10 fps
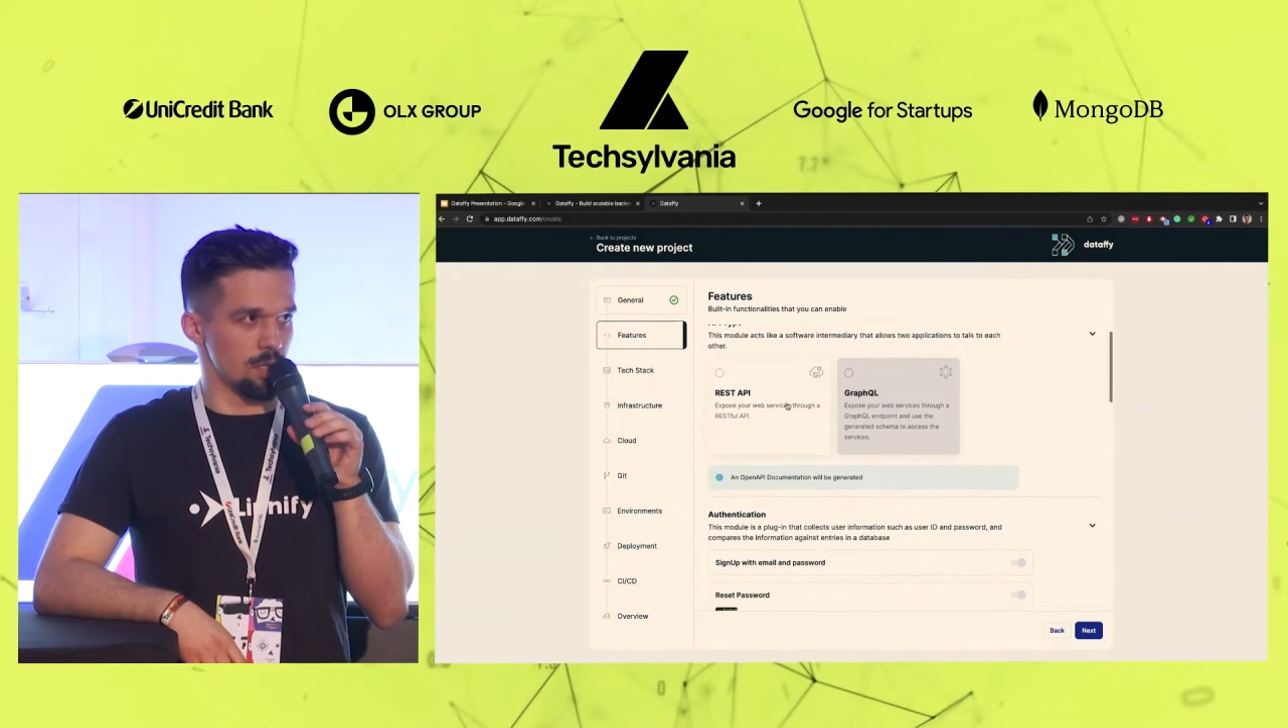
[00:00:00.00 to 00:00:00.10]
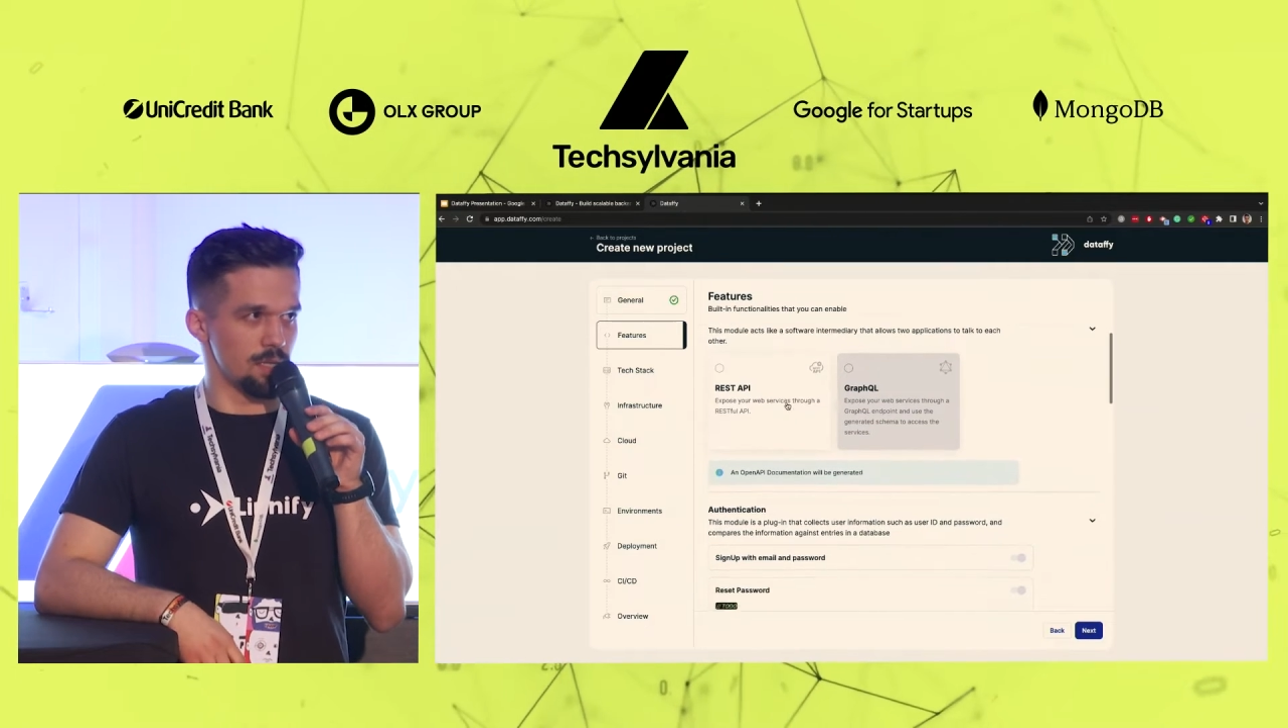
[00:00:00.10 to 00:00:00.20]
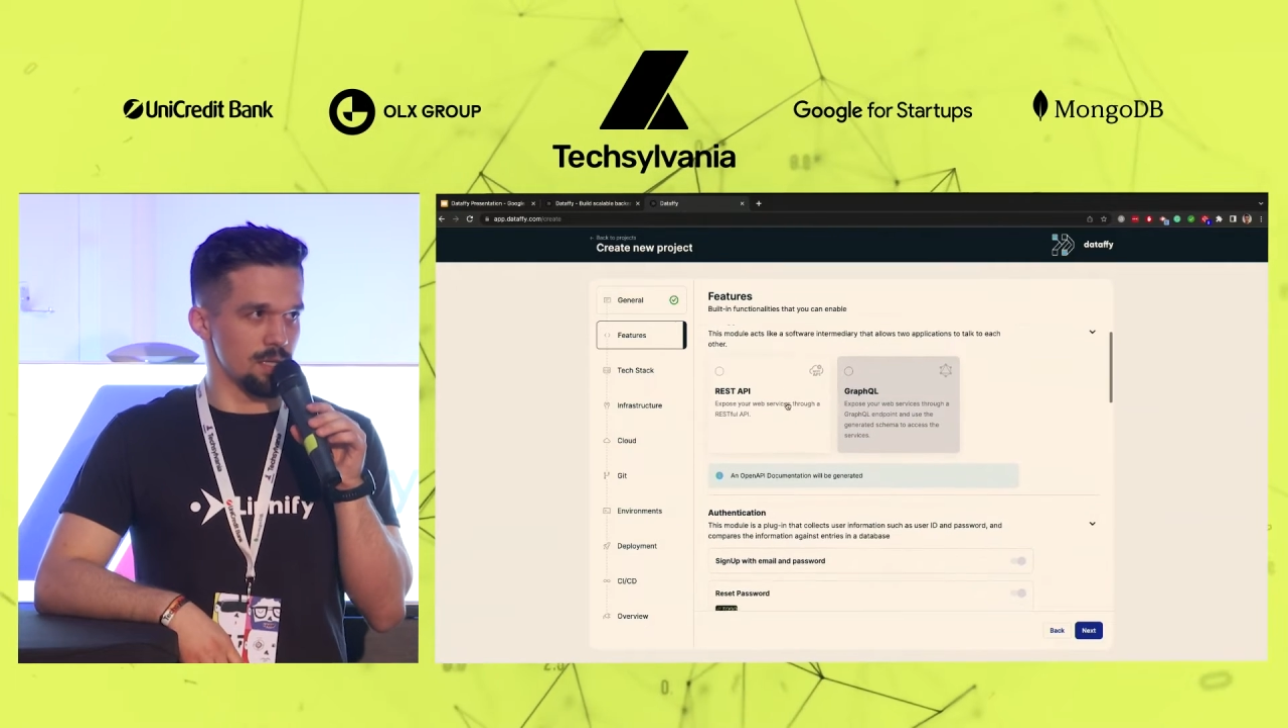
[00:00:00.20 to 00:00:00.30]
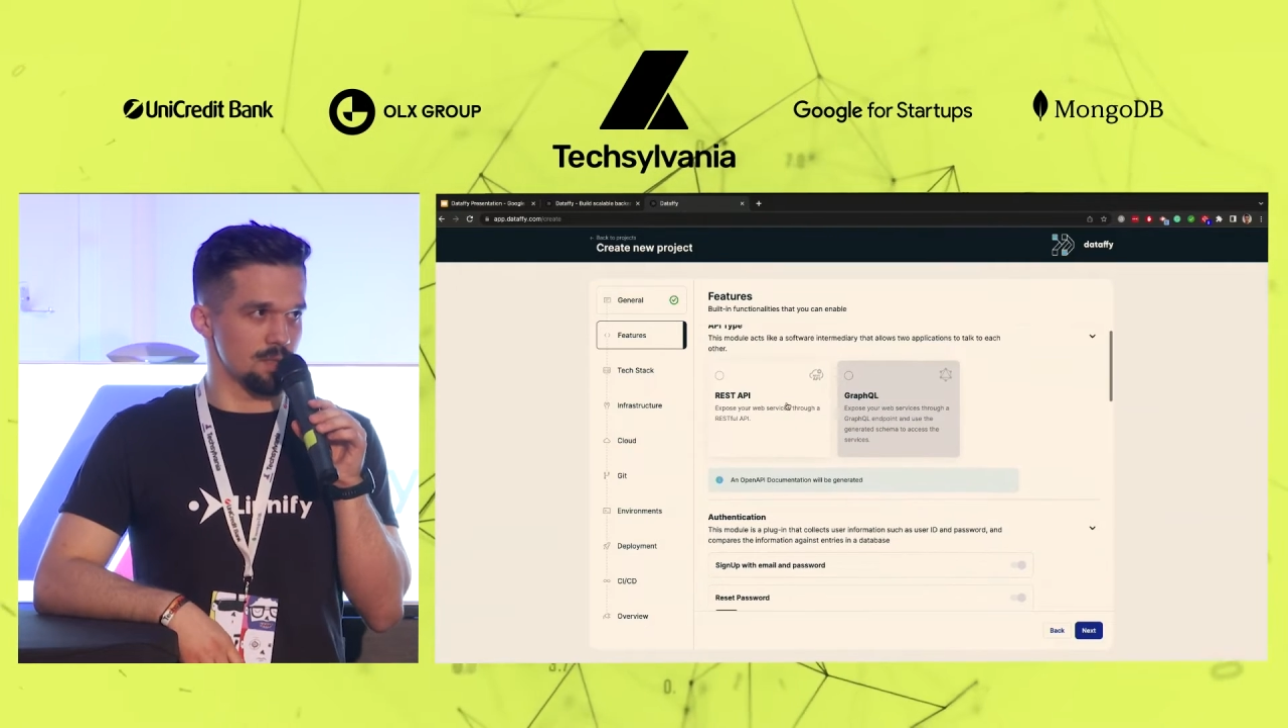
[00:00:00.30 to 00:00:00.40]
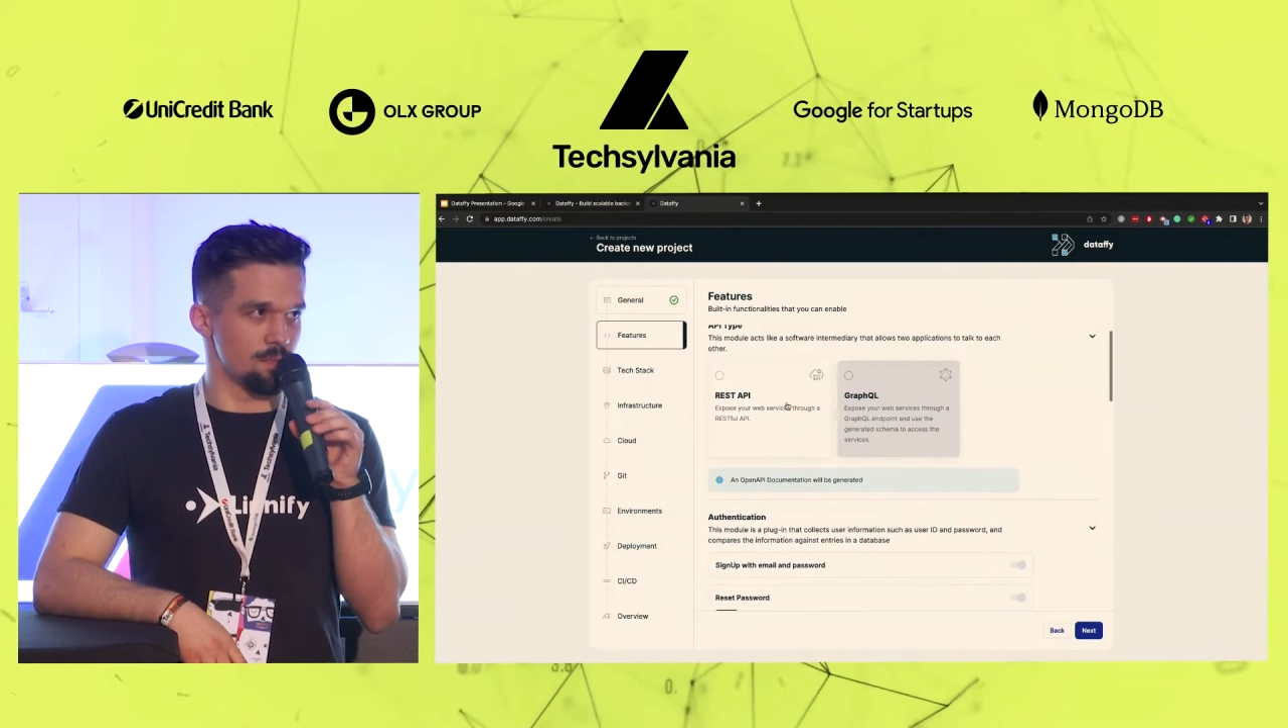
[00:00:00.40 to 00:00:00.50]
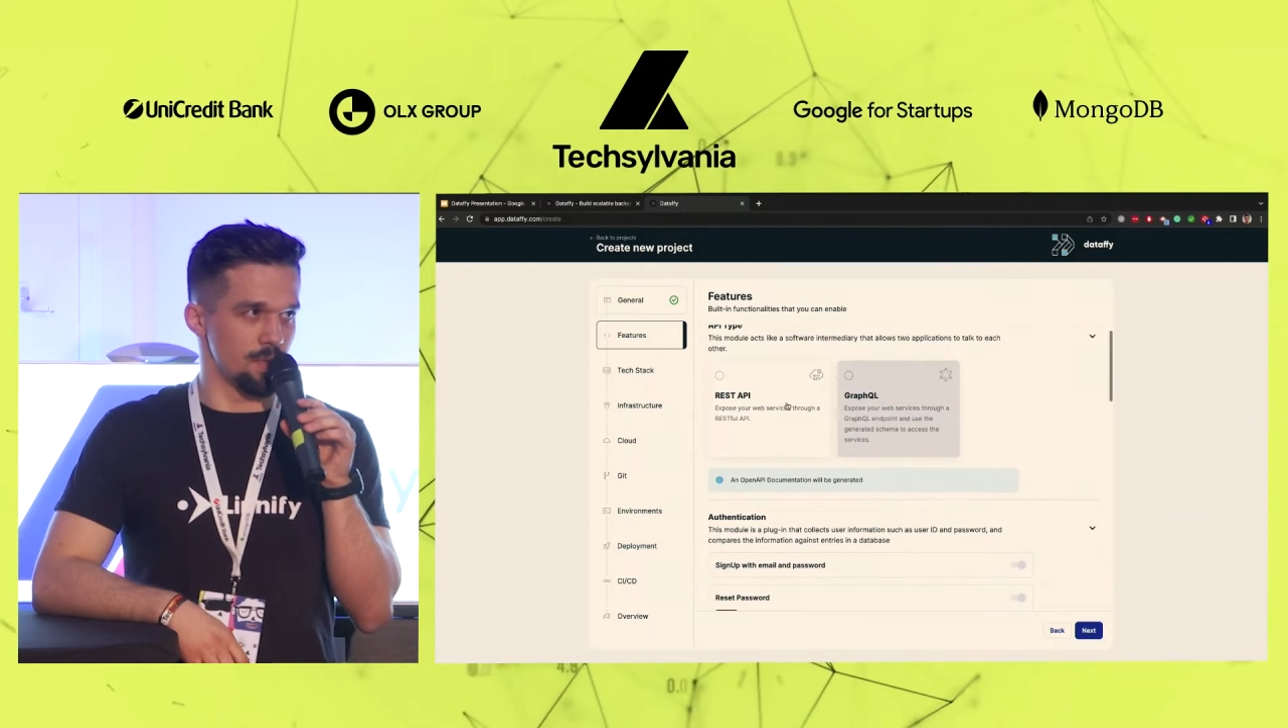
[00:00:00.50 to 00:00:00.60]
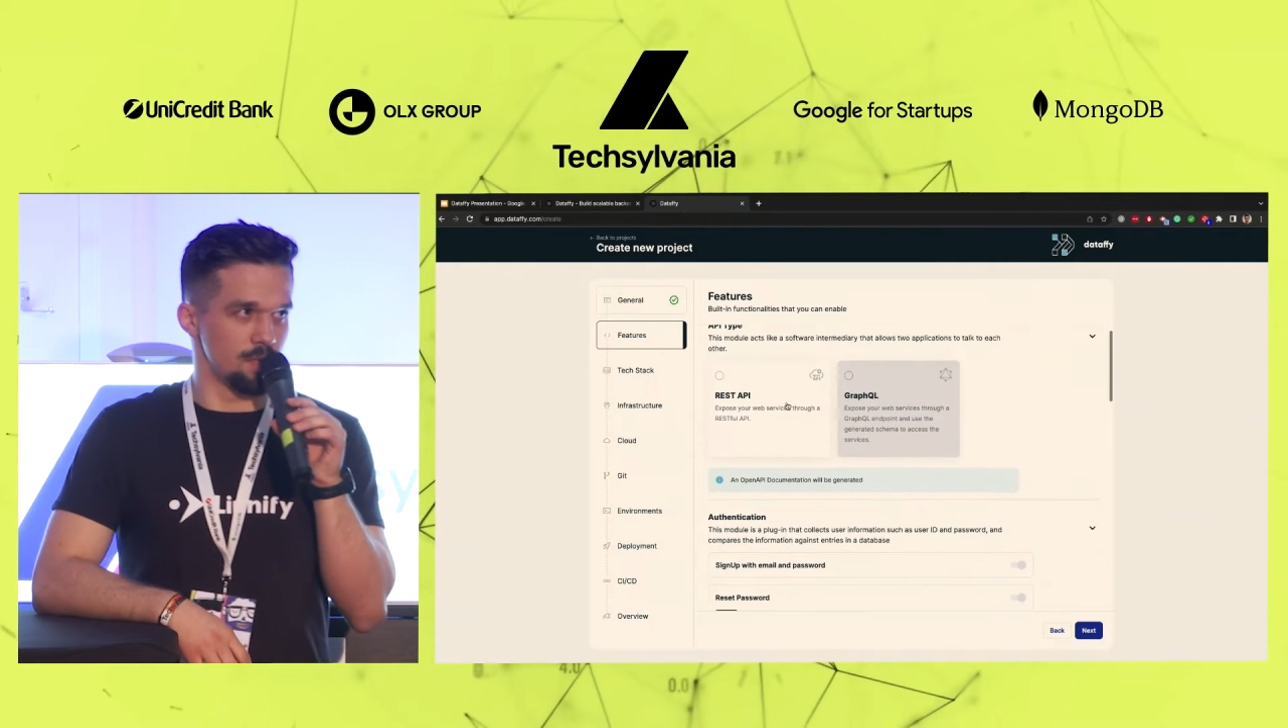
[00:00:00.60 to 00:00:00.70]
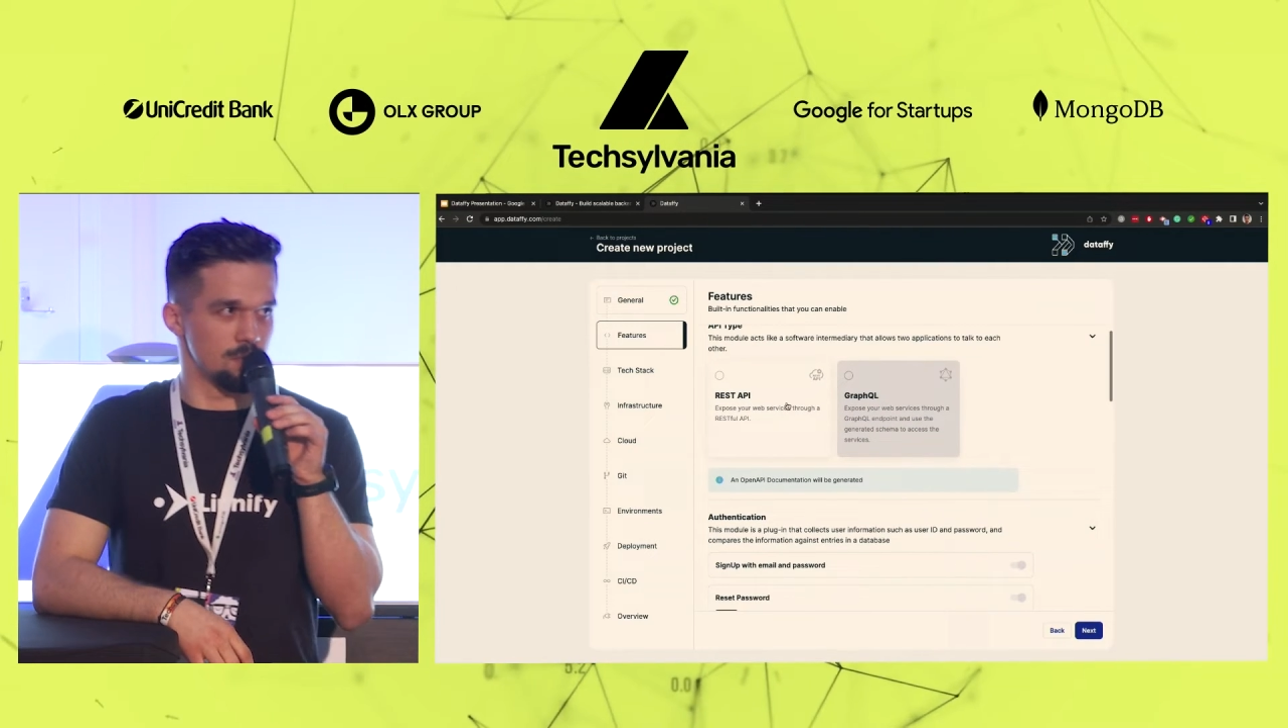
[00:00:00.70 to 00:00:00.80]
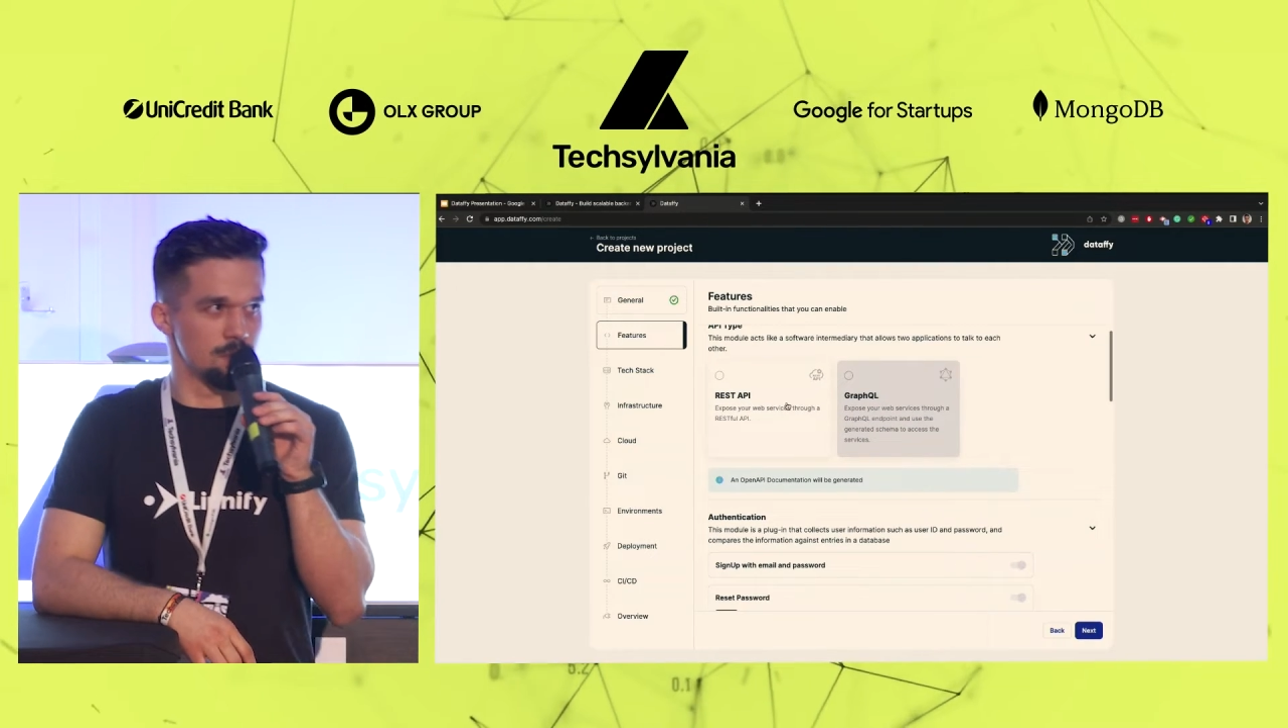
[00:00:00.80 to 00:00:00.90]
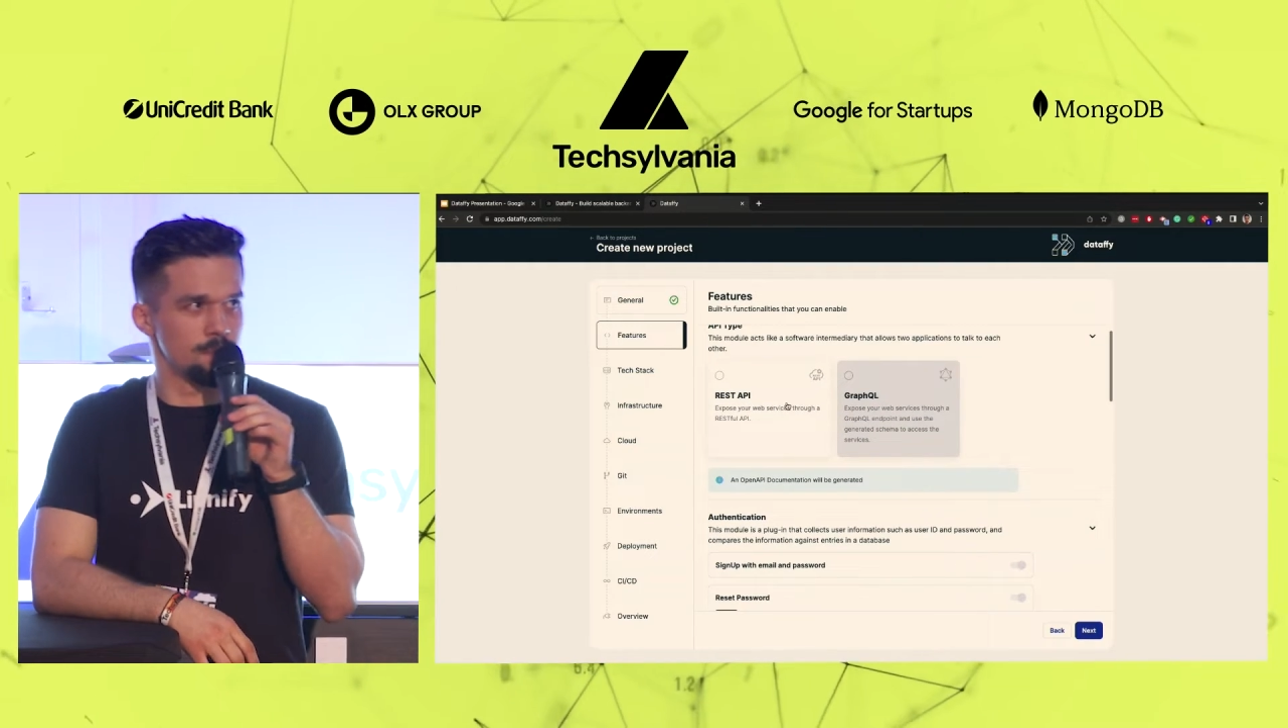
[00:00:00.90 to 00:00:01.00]
the next
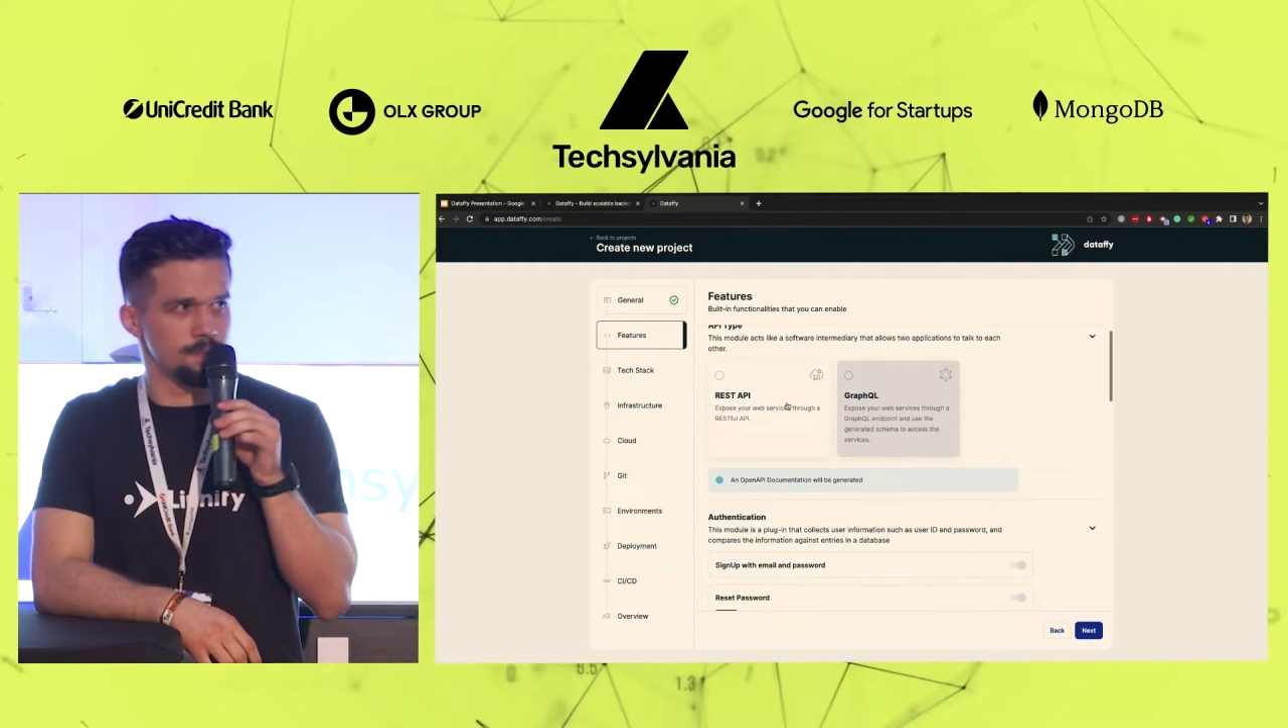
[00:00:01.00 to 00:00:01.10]
page.